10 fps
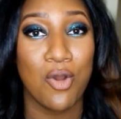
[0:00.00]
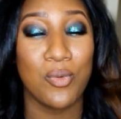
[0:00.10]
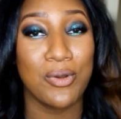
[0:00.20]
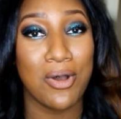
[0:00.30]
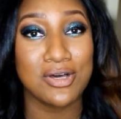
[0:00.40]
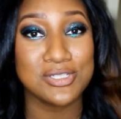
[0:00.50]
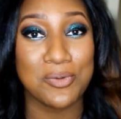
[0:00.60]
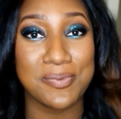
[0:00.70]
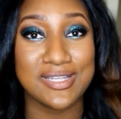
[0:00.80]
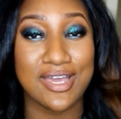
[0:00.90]
will
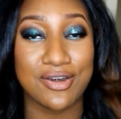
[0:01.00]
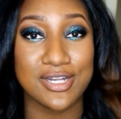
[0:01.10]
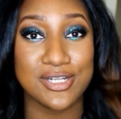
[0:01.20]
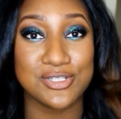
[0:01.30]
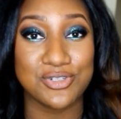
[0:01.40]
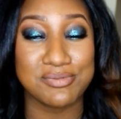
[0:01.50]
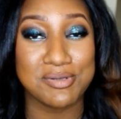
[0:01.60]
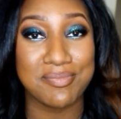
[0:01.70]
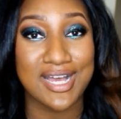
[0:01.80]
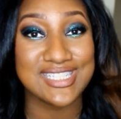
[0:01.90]
also be down in the
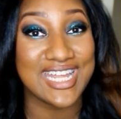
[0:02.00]
description box,